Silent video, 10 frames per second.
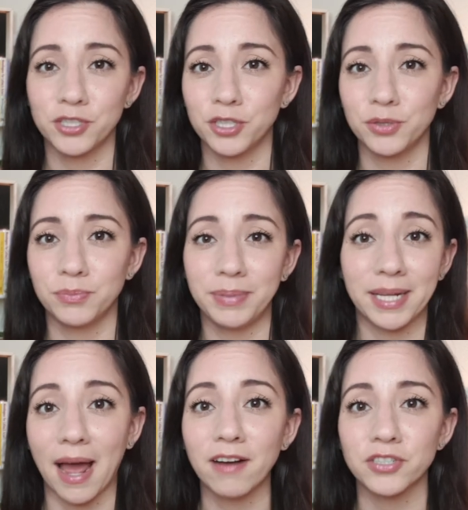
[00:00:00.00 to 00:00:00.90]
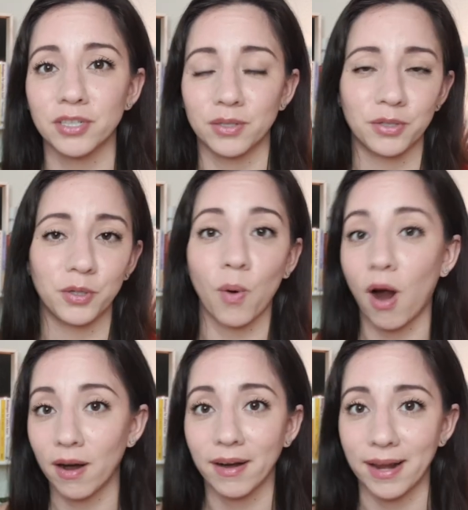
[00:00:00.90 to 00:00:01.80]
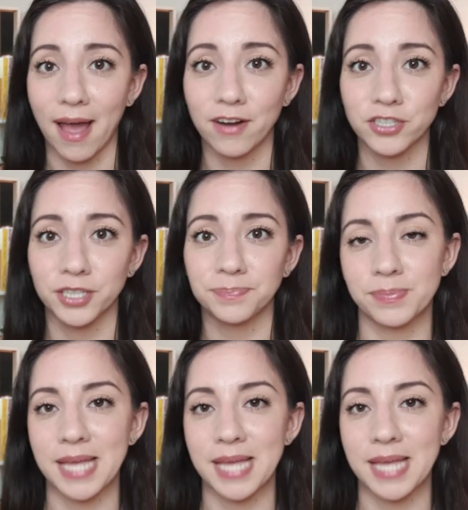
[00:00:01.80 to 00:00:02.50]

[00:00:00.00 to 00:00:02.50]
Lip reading: to be an actor or you are an actor.